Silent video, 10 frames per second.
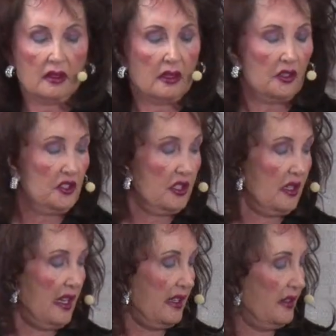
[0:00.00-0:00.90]
Aren't you
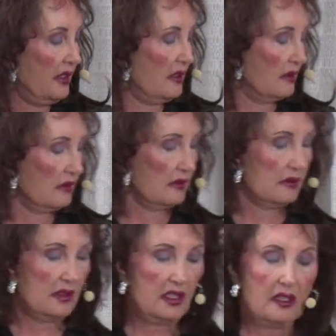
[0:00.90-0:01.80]
glad that
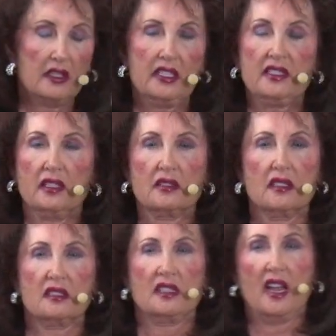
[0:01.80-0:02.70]
he tells
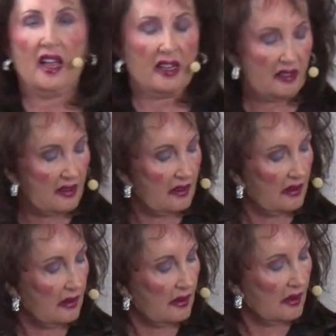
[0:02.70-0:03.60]
us to ask?
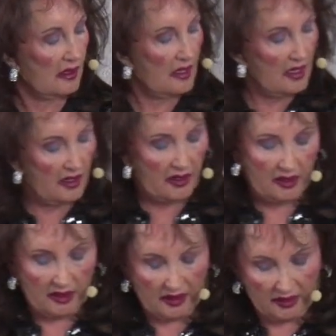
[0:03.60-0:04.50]

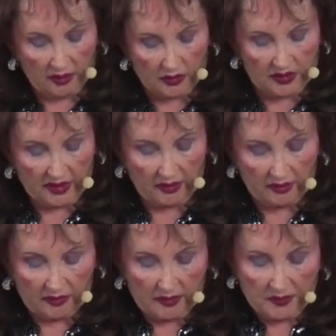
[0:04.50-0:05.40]
In closing,
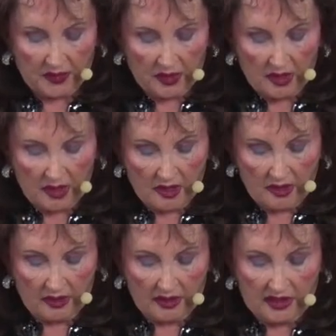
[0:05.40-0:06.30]

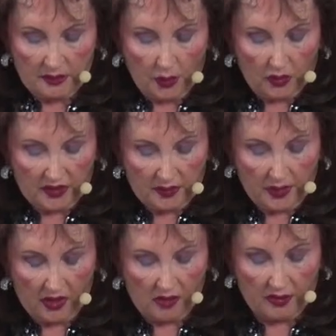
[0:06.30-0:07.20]
he spoke this
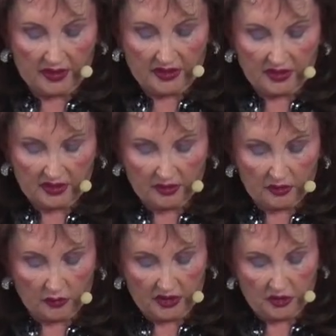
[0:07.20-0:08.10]
parable unto
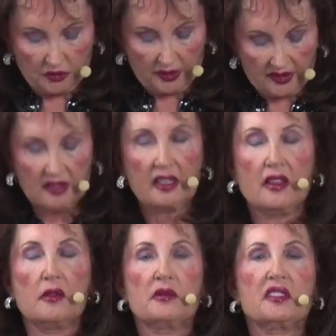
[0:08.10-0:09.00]
certain which trusted
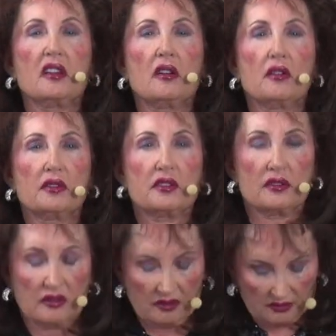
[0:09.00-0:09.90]
in
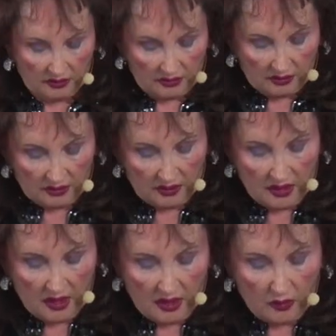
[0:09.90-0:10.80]
themselves,
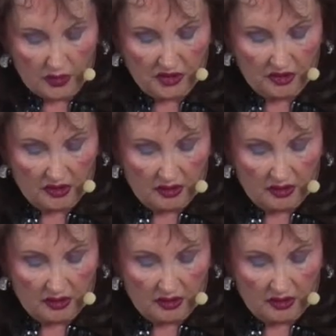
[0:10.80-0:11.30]
which,